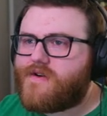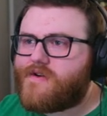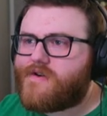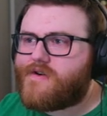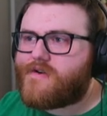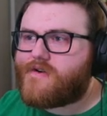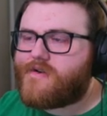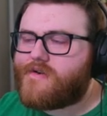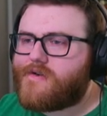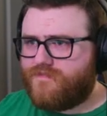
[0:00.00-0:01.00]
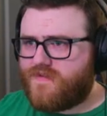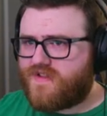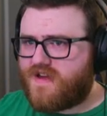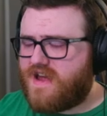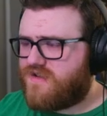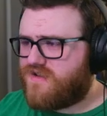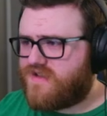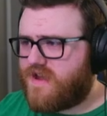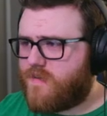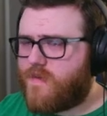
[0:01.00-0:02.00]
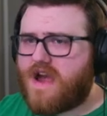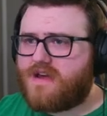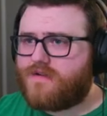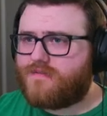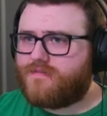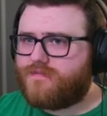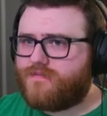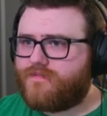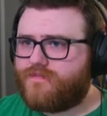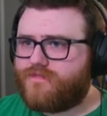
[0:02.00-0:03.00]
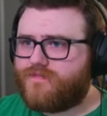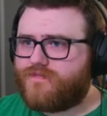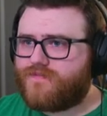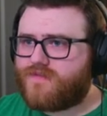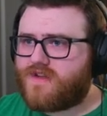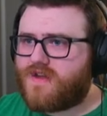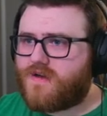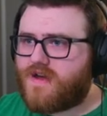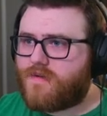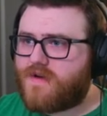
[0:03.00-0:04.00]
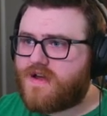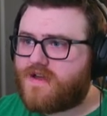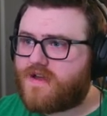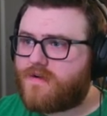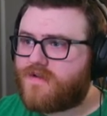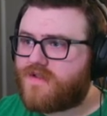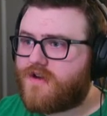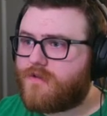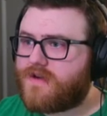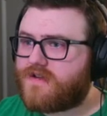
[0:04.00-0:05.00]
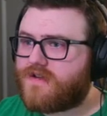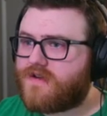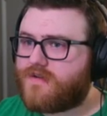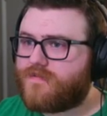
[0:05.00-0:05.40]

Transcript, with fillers: Oh, so I can't just take a right and go that way like I was hoping to.